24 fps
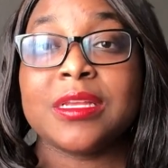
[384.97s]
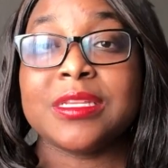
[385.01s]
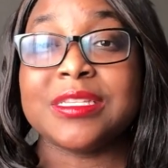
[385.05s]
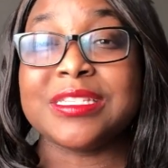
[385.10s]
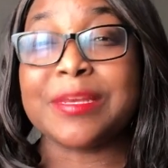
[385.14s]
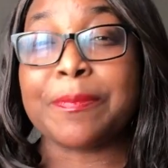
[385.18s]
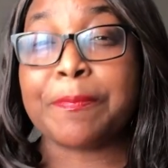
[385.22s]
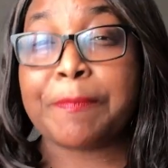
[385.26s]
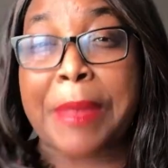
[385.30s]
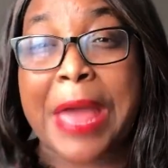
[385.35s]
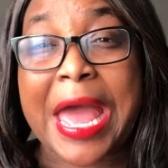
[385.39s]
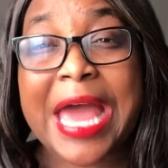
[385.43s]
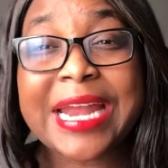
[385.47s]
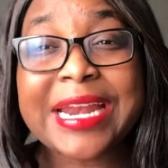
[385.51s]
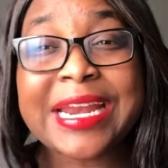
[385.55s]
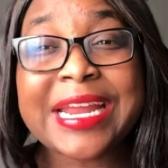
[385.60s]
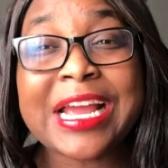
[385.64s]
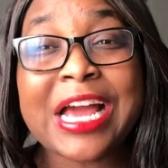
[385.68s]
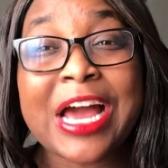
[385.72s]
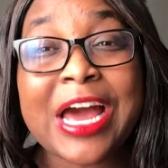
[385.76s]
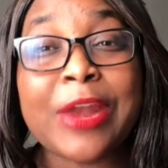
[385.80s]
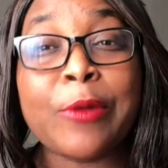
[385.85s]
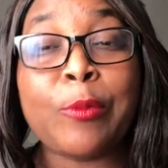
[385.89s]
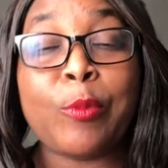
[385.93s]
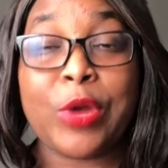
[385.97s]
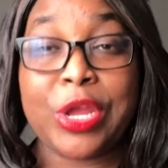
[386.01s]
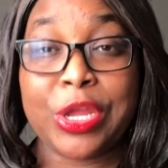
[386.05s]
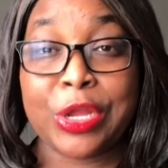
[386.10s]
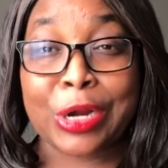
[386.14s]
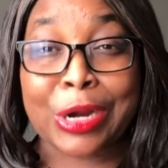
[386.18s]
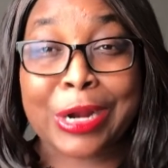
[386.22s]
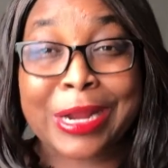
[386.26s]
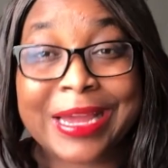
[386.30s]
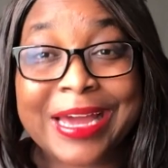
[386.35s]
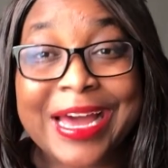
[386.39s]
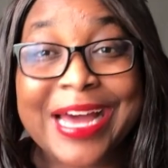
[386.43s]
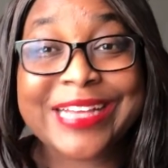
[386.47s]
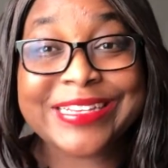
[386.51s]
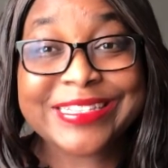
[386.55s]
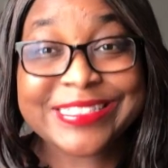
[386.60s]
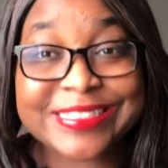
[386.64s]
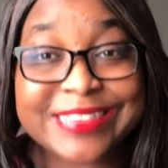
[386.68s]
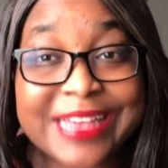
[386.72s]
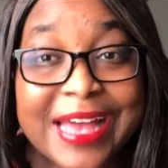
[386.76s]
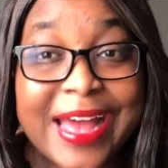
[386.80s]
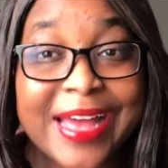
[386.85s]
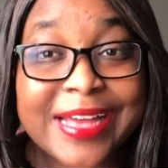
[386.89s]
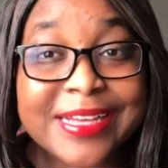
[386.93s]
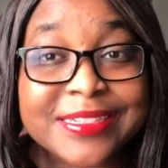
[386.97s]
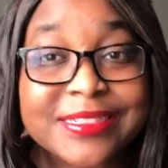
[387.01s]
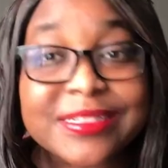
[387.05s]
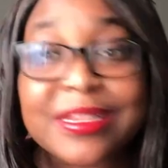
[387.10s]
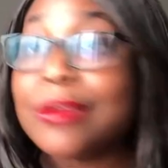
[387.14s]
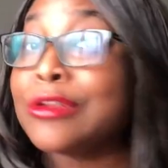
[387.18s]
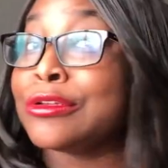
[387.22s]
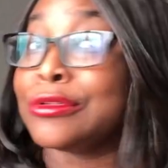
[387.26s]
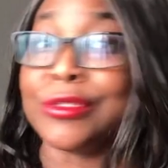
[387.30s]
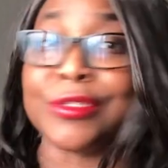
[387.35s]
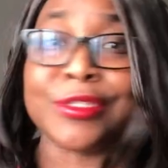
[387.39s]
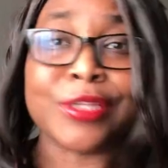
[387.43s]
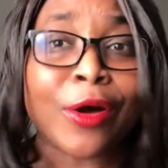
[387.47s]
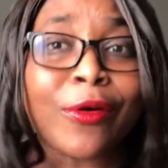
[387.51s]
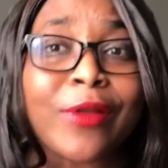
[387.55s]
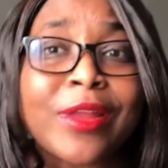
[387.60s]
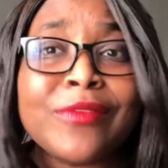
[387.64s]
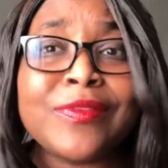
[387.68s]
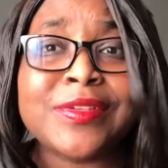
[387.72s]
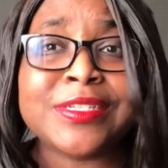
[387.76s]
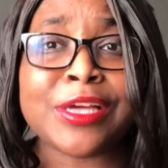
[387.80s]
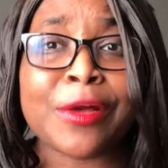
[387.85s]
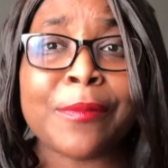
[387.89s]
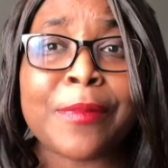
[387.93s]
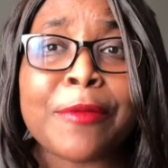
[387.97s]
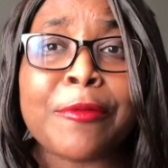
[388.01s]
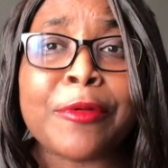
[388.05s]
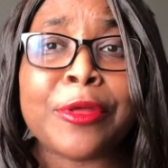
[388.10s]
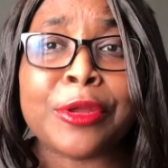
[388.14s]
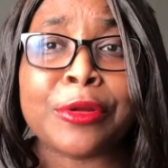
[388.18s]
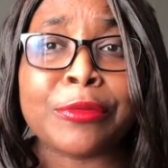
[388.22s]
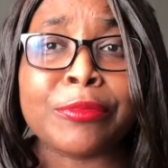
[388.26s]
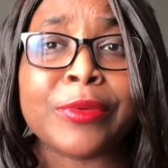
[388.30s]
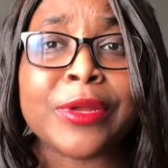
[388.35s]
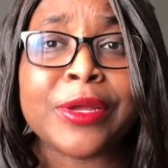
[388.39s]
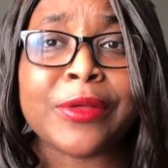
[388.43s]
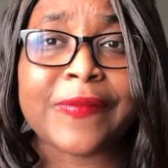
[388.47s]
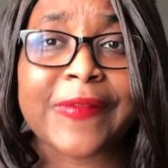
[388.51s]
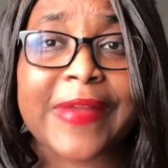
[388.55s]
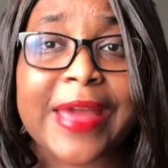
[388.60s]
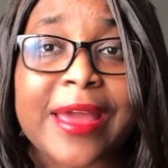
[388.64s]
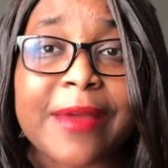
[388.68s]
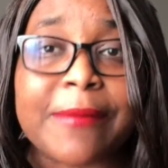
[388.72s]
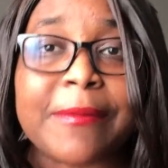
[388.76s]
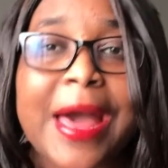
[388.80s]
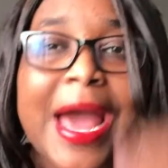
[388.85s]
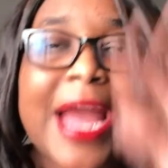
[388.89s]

Depending on what your gut says, don't even tell people your real name.